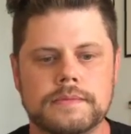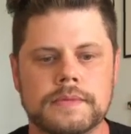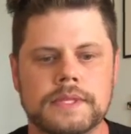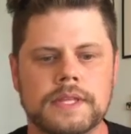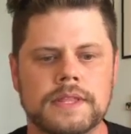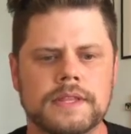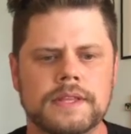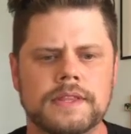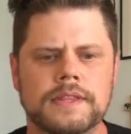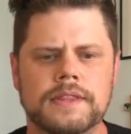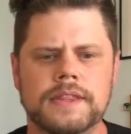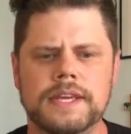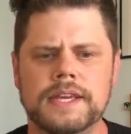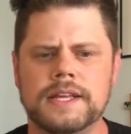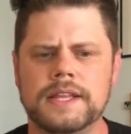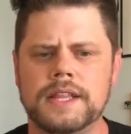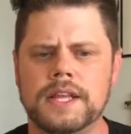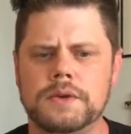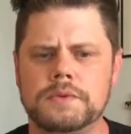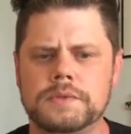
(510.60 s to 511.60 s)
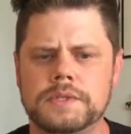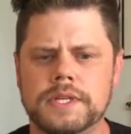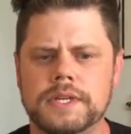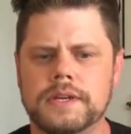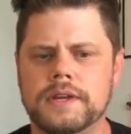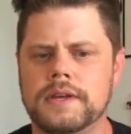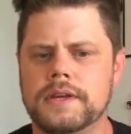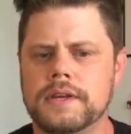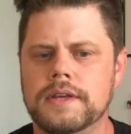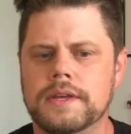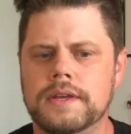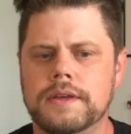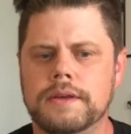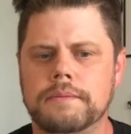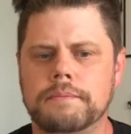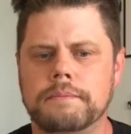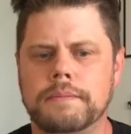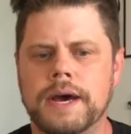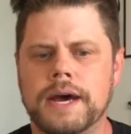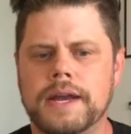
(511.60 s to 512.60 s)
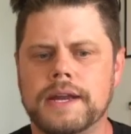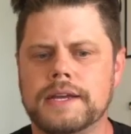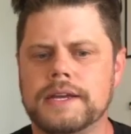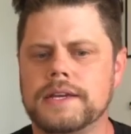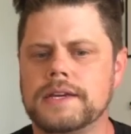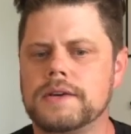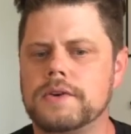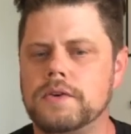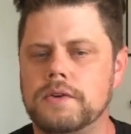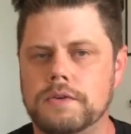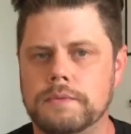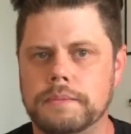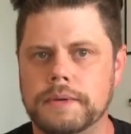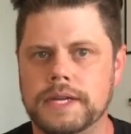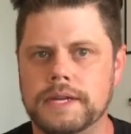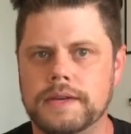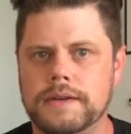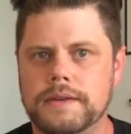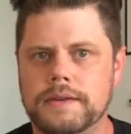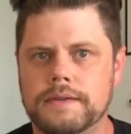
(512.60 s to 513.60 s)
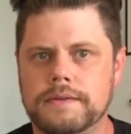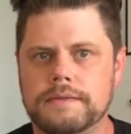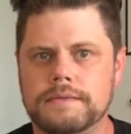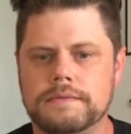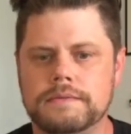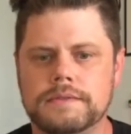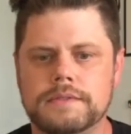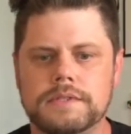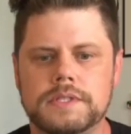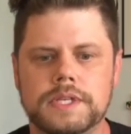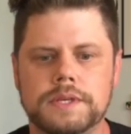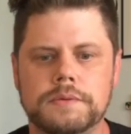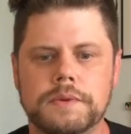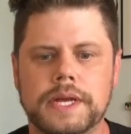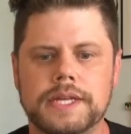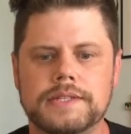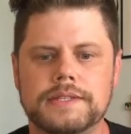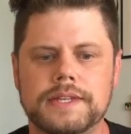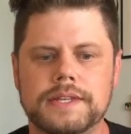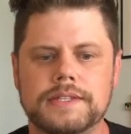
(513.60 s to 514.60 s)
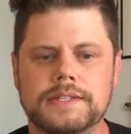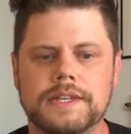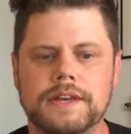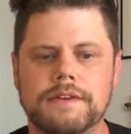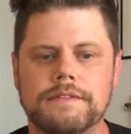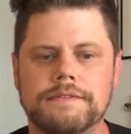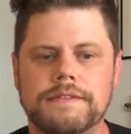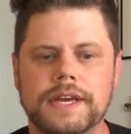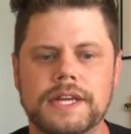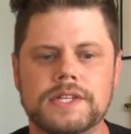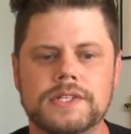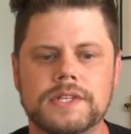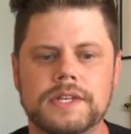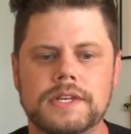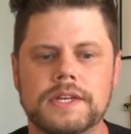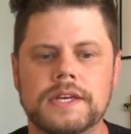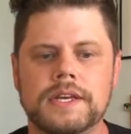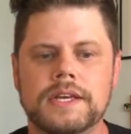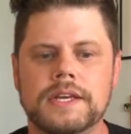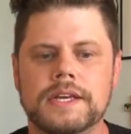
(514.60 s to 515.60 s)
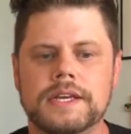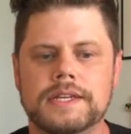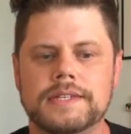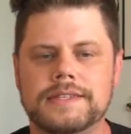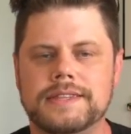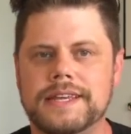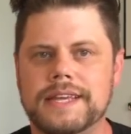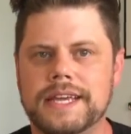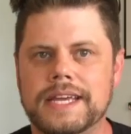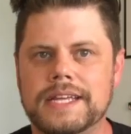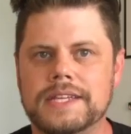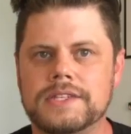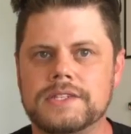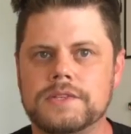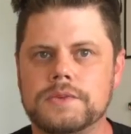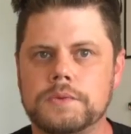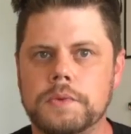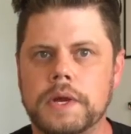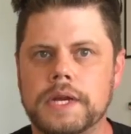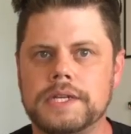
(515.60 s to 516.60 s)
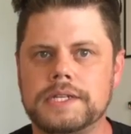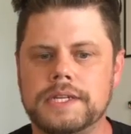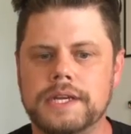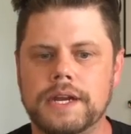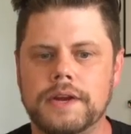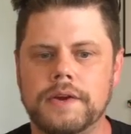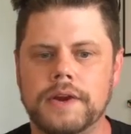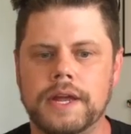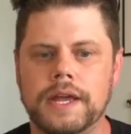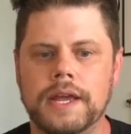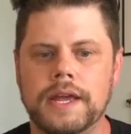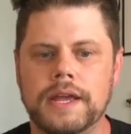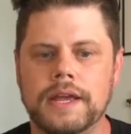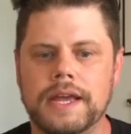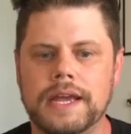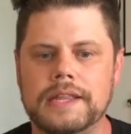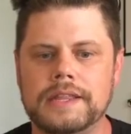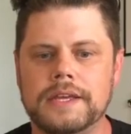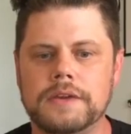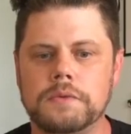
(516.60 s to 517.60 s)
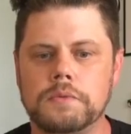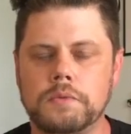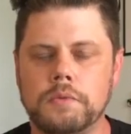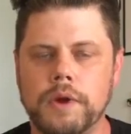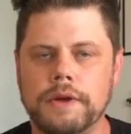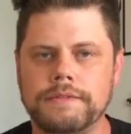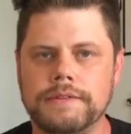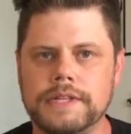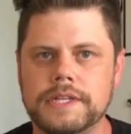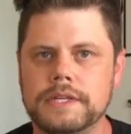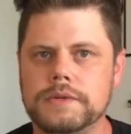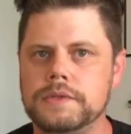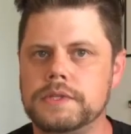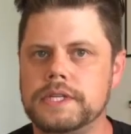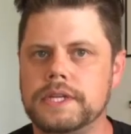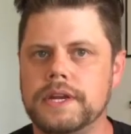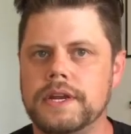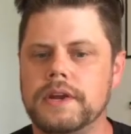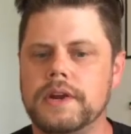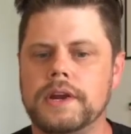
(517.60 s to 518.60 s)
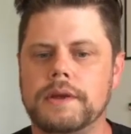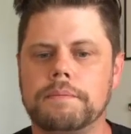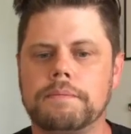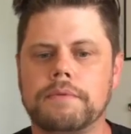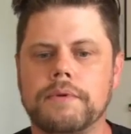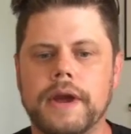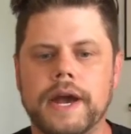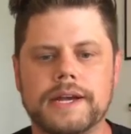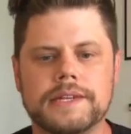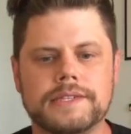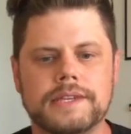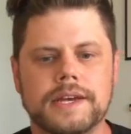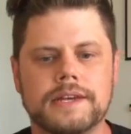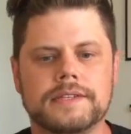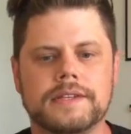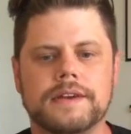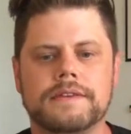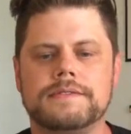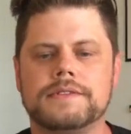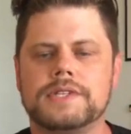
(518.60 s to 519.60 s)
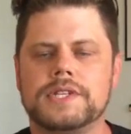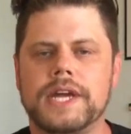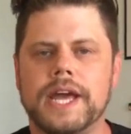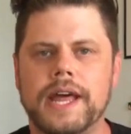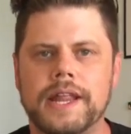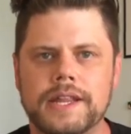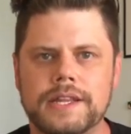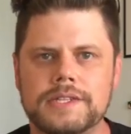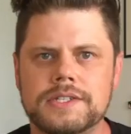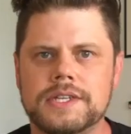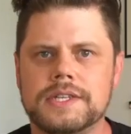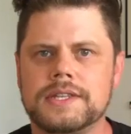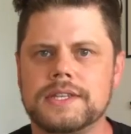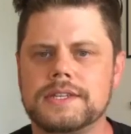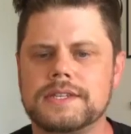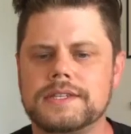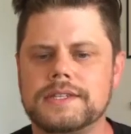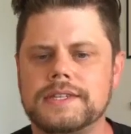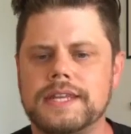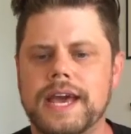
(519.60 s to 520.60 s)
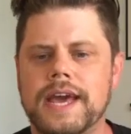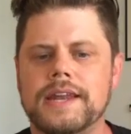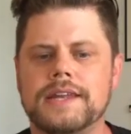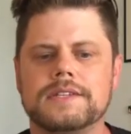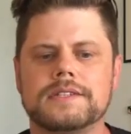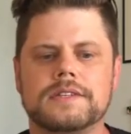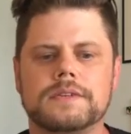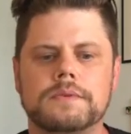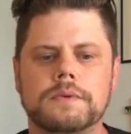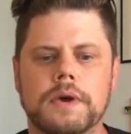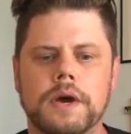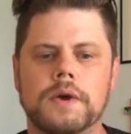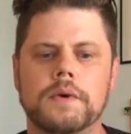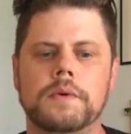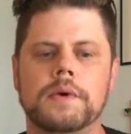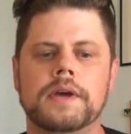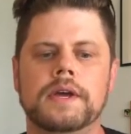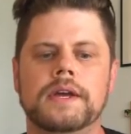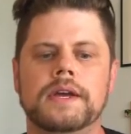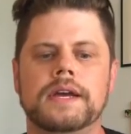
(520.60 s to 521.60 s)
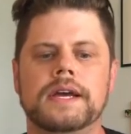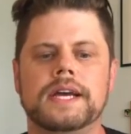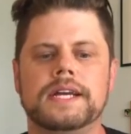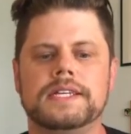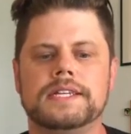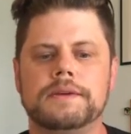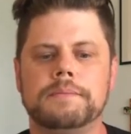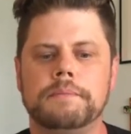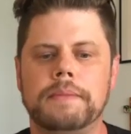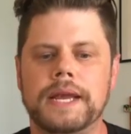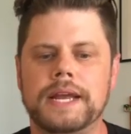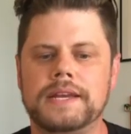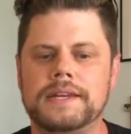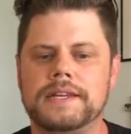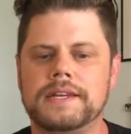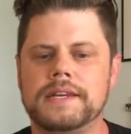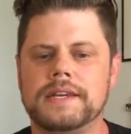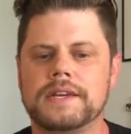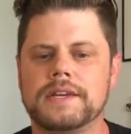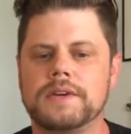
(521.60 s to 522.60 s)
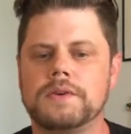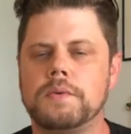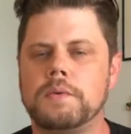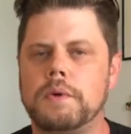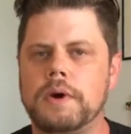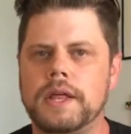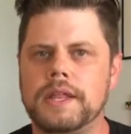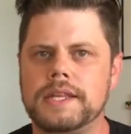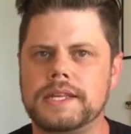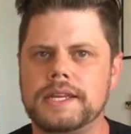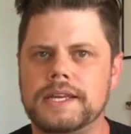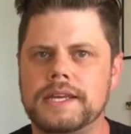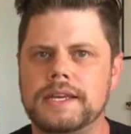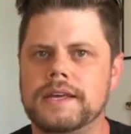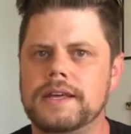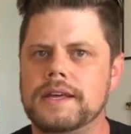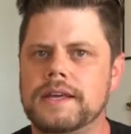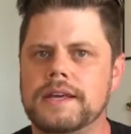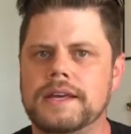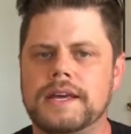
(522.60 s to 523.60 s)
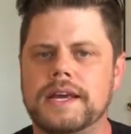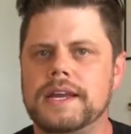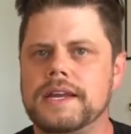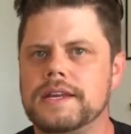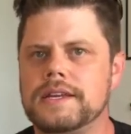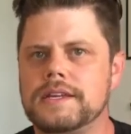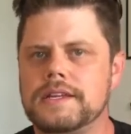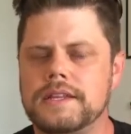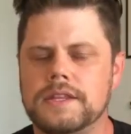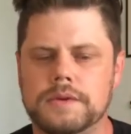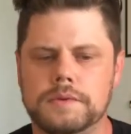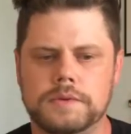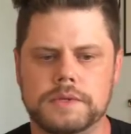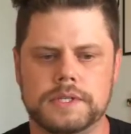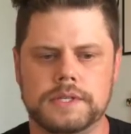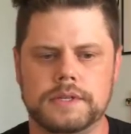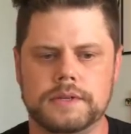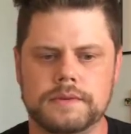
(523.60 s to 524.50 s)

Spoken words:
The theologian Monica Coleman, she writes that salvation is the insurrectionary and the revolutionary process of challenging the status quo and demanding equality and inclusion.